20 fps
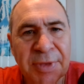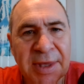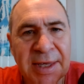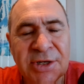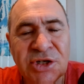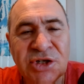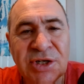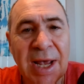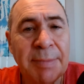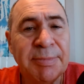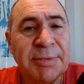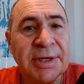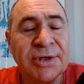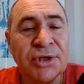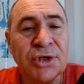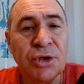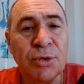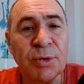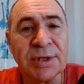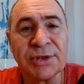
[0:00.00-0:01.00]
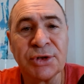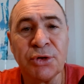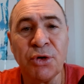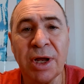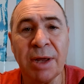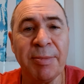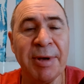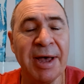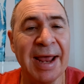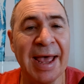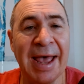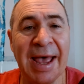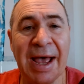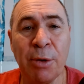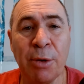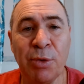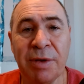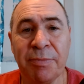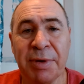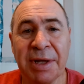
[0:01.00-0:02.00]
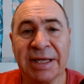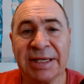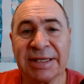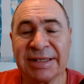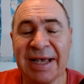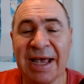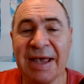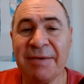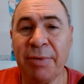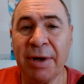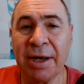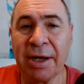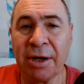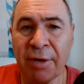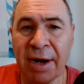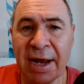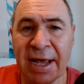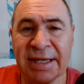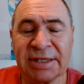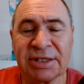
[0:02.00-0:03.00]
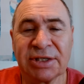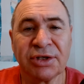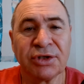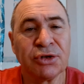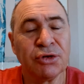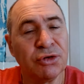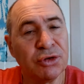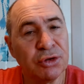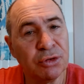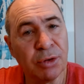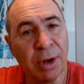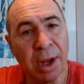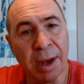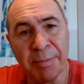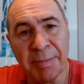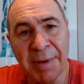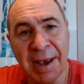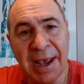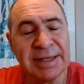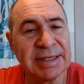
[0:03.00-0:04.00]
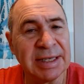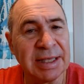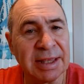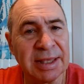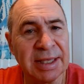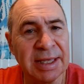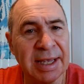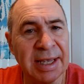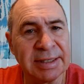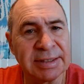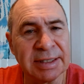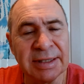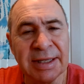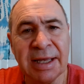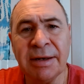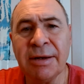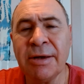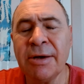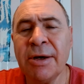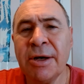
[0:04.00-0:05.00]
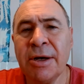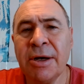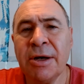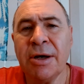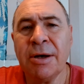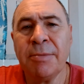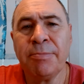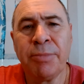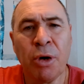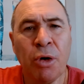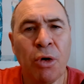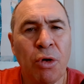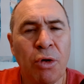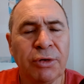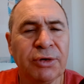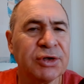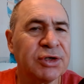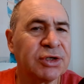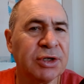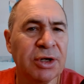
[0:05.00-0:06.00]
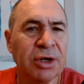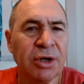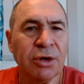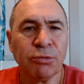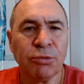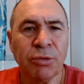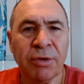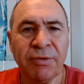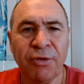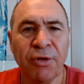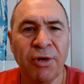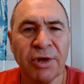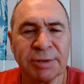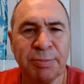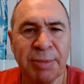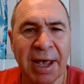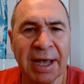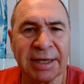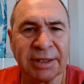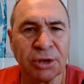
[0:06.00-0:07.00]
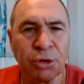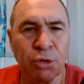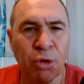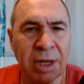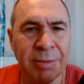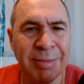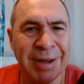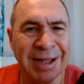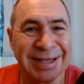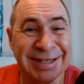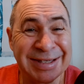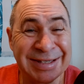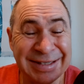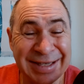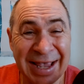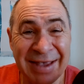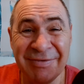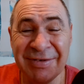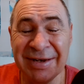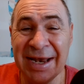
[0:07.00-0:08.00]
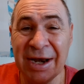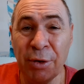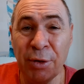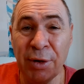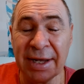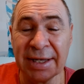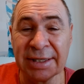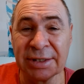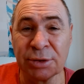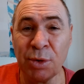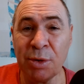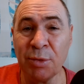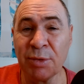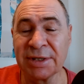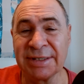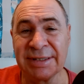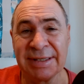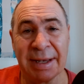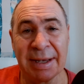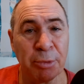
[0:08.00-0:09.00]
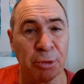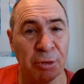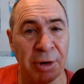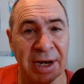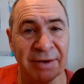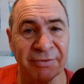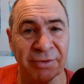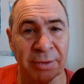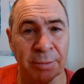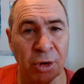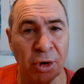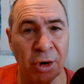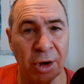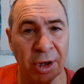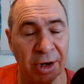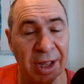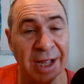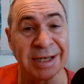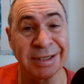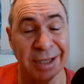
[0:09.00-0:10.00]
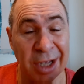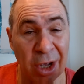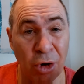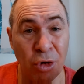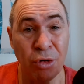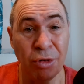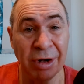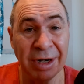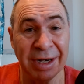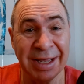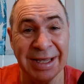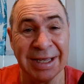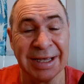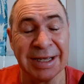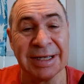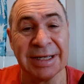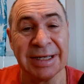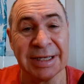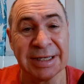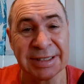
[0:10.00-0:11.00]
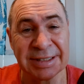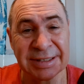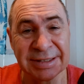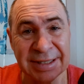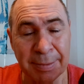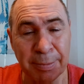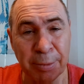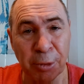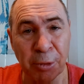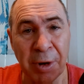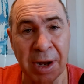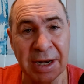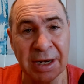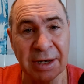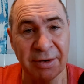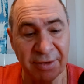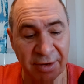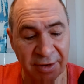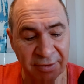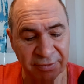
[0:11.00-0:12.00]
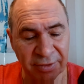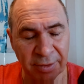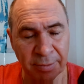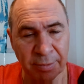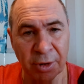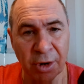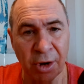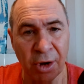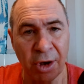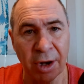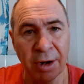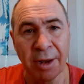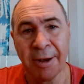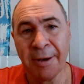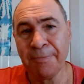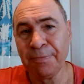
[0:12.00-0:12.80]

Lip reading: in chapter 2, it's talking about how we've been saved by grace to do amazing things. And then Paul just reverts back to talking about seven areas we were separated from God, like totally separated from God.